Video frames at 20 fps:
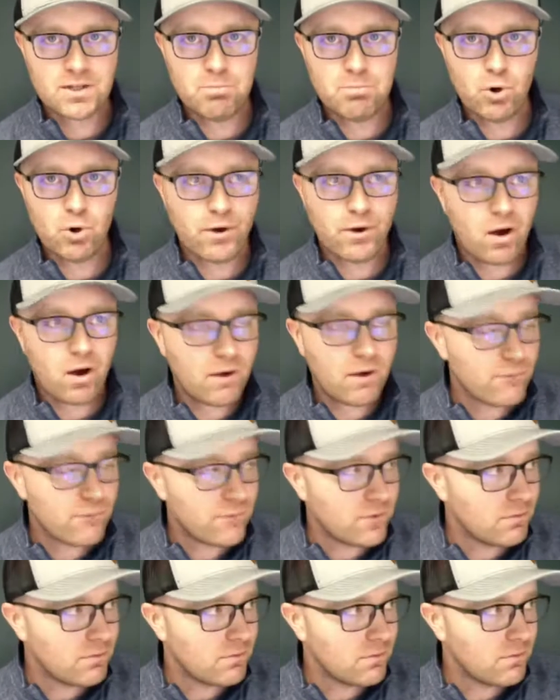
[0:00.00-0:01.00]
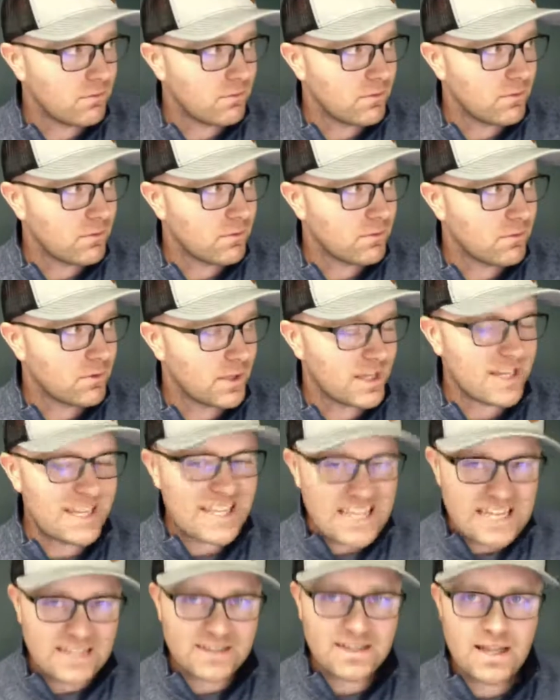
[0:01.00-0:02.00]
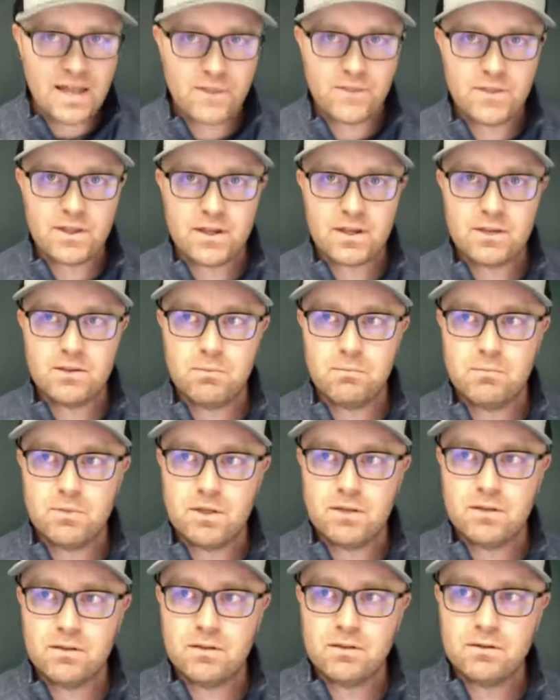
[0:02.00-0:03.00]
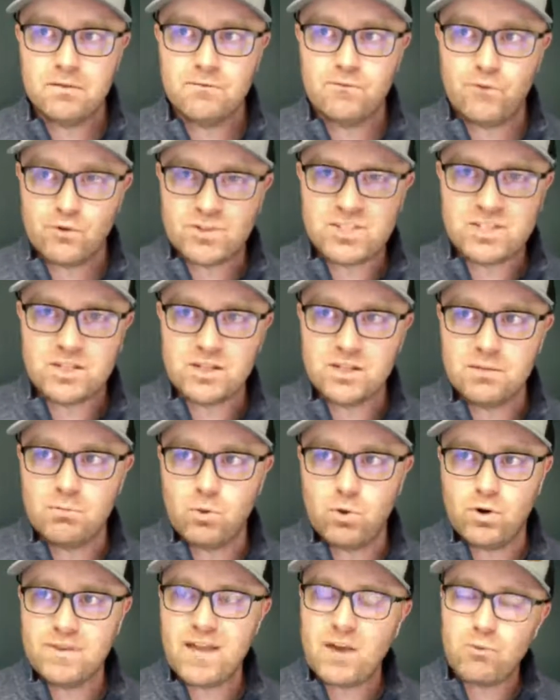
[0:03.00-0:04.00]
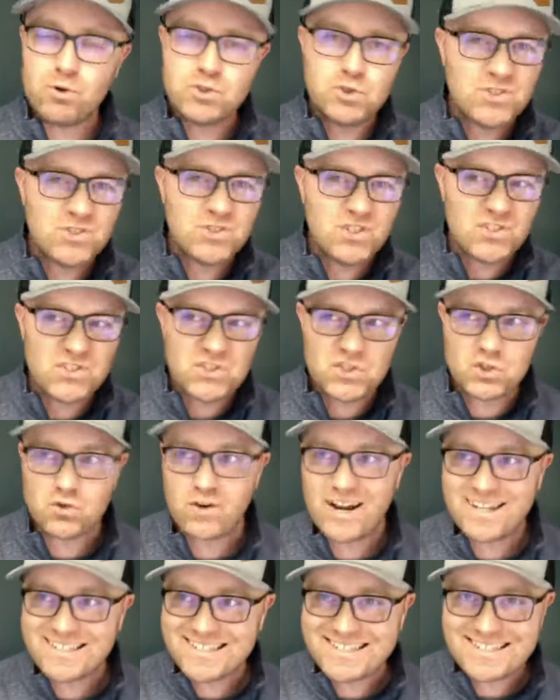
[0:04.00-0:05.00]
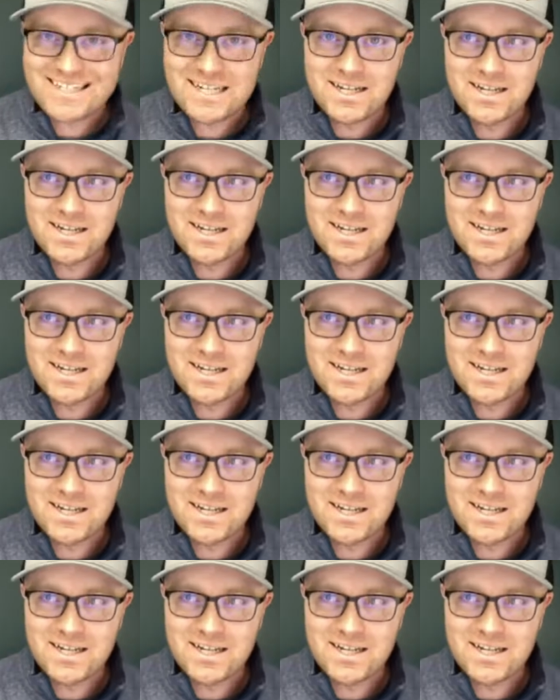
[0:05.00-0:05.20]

to put off, and eating that thing in first thing in the morning, that reduces stress,